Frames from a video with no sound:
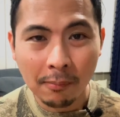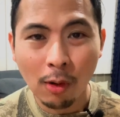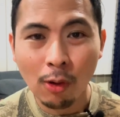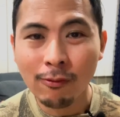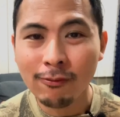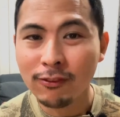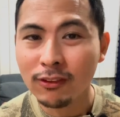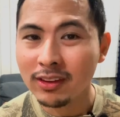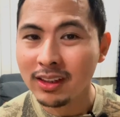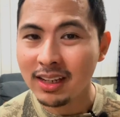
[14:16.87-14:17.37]

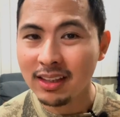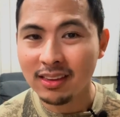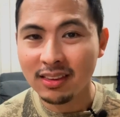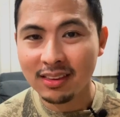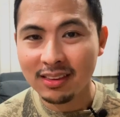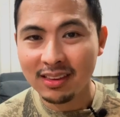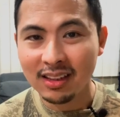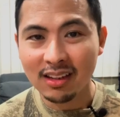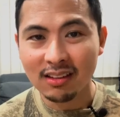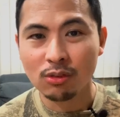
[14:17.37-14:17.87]
Hopefully
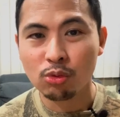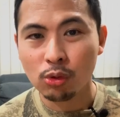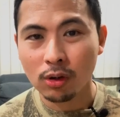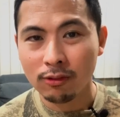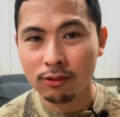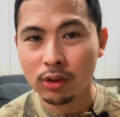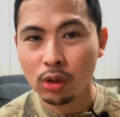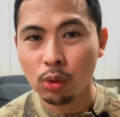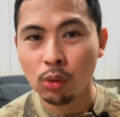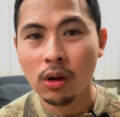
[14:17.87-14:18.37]
this
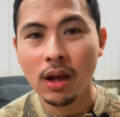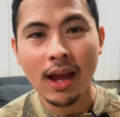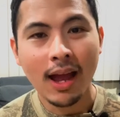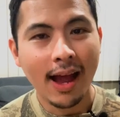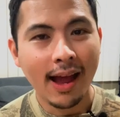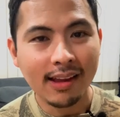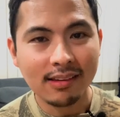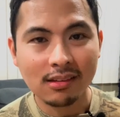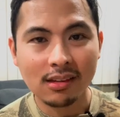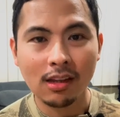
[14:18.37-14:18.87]
review
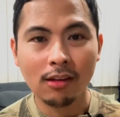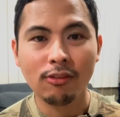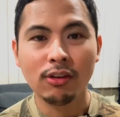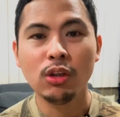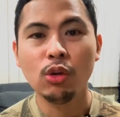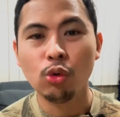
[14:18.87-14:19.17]
has given